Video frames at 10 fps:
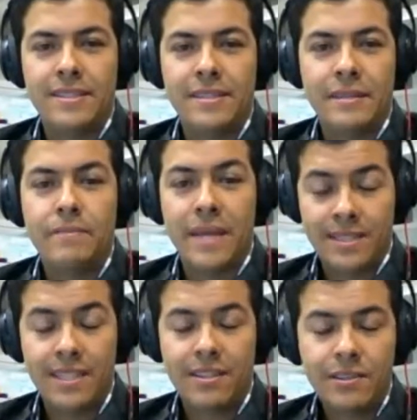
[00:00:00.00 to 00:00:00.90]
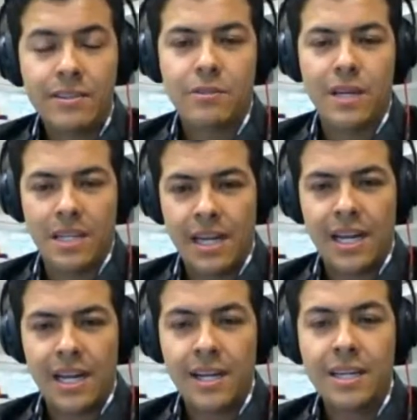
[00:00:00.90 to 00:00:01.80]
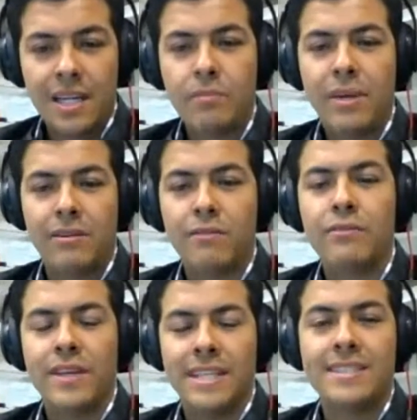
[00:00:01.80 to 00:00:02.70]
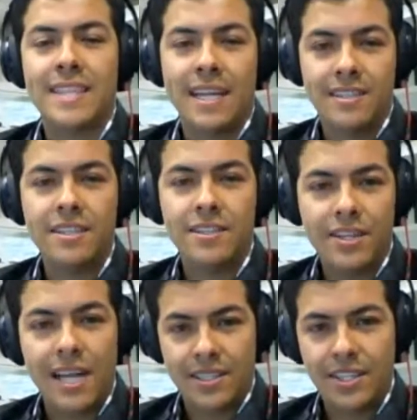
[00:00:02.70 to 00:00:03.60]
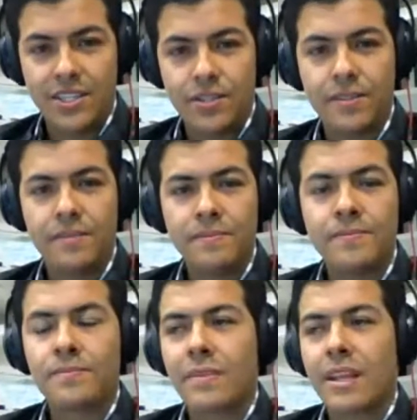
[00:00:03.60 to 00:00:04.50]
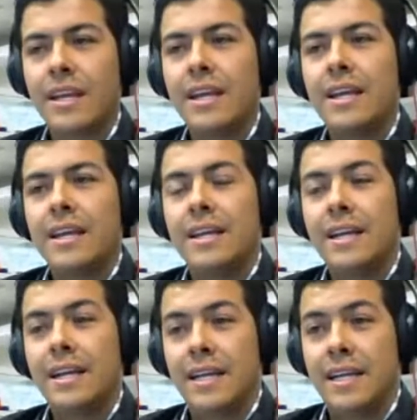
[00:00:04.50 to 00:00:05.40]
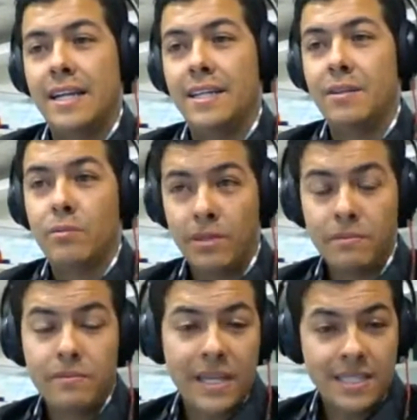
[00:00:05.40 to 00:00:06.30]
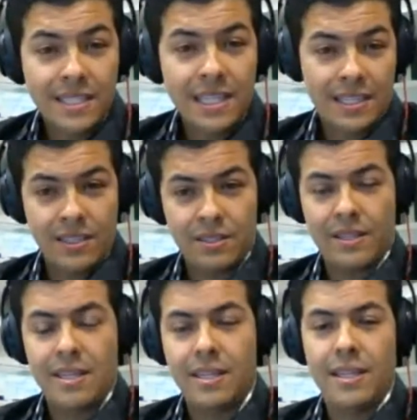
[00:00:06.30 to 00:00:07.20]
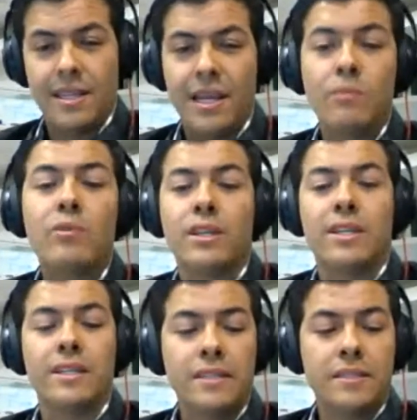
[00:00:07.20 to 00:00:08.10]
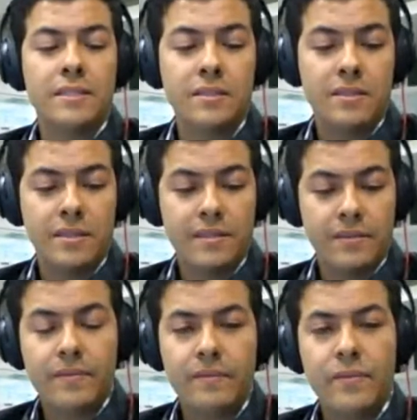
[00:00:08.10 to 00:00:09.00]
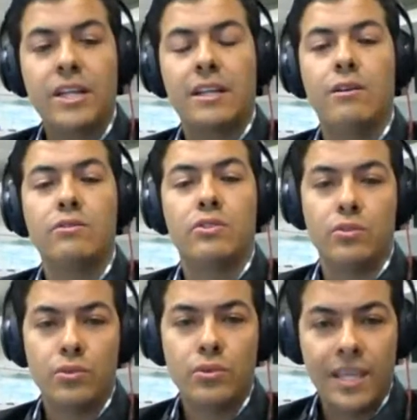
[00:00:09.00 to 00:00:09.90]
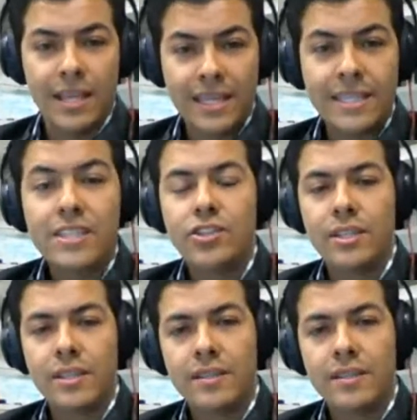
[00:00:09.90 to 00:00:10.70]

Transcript: Mexico in Guadalajara. I'm part of SSIT organization, and well, basically this I'm working very close to the EG